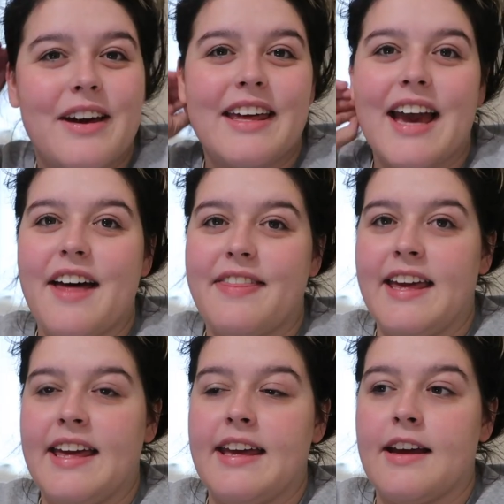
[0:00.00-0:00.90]
can get
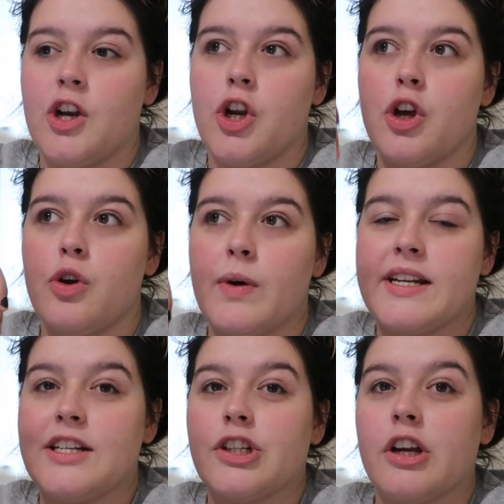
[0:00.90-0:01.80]
the new
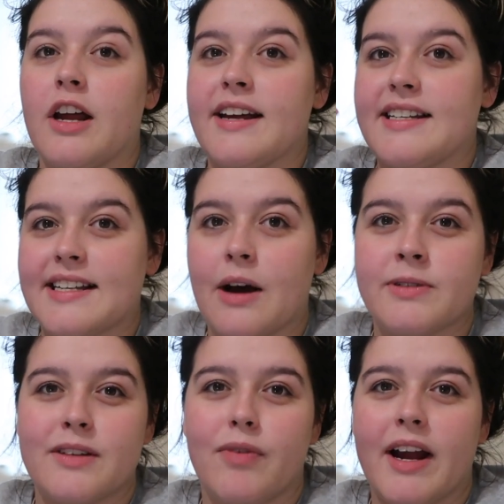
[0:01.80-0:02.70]
edition at a
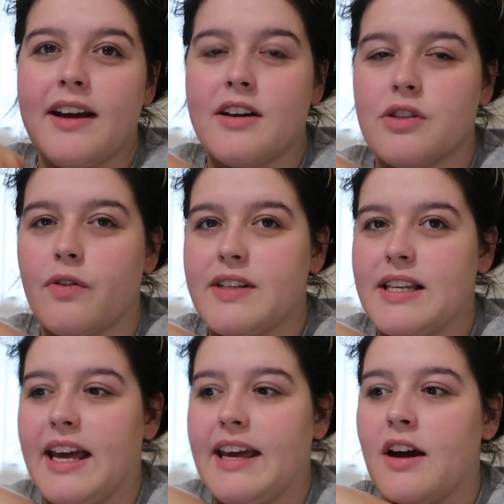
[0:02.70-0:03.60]
discounted rate, because
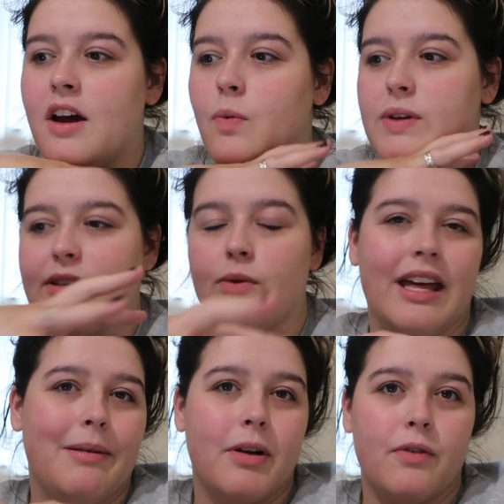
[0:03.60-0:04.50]
obviously we're still
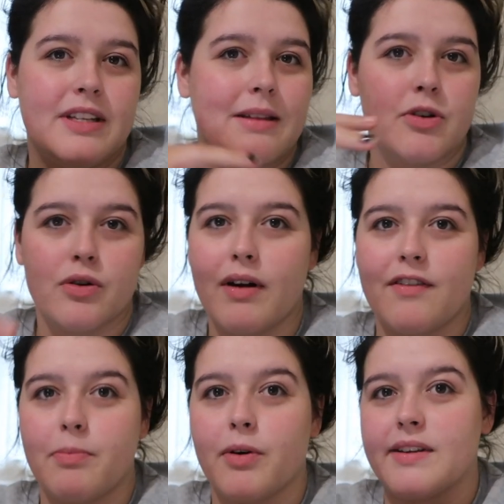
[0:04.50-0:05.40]
keeping obviously the majority
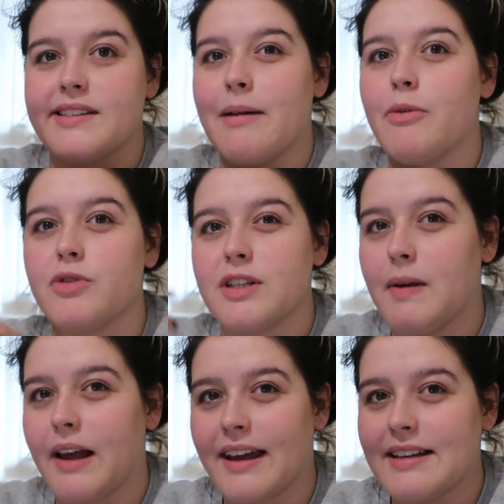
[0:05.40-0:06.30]
of the book the same. It will just
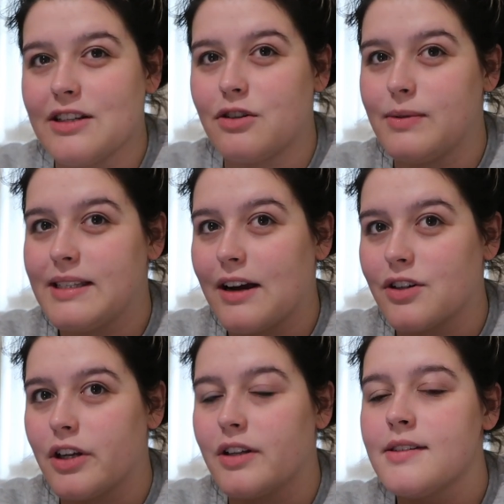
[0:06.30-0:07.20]
be like additional
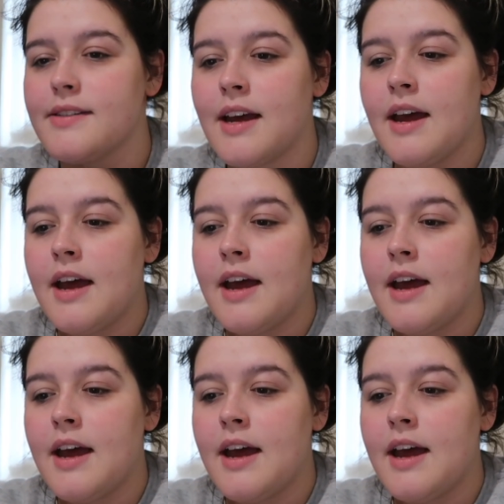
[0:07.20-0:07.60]
sections.